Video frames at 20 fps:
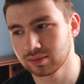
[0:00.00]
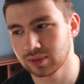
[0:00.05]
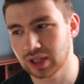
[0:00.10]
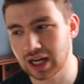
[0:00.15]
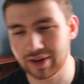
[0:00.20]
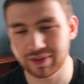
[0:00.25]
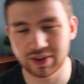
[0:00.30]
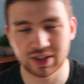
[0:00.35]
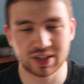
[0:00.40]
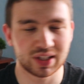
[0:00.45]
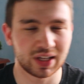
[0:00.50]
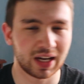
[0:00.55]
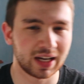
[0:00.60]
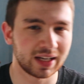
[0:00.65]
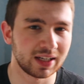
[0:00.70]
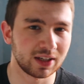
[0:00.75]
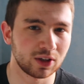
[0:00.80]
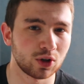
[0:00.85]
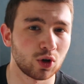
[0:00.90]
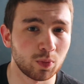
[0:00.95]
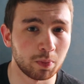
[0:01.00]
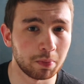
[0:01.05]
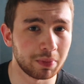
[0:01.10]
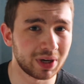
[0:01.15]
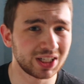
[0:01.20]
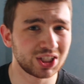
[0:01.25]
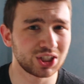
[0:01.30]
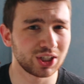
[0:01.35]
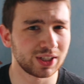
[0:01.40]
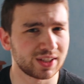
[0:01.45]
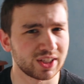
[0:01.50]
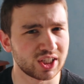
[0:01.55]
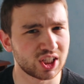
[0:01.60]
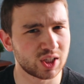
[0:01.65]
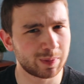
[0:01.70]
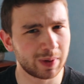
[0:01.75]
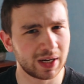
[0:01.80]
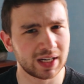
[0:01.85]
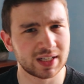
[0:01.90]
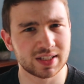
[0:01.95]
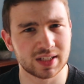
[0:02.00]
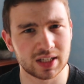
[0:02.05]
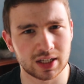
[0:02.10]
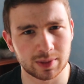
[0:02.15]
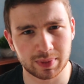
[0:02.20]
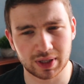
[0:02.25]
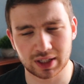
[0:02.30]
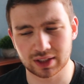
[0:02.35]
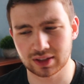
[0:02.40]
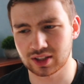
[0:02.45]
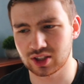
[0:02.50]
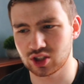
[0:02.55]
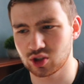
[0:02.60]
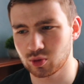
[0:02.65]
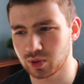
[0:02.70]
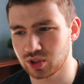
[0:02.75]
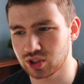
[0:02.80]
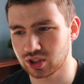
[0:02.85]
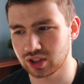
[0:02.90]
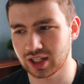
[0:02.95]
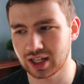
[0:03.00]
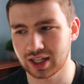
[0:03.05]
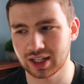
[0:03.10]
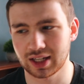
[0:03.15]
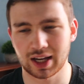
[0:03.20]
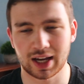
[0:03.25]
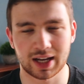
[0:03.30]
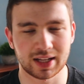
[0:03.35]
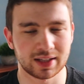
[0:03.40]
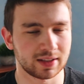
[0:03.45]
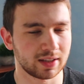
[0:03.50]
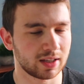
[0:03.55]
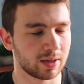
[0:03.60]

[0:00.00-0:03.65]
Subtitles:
obviously I didn't go much into specs about the Switch Lite and the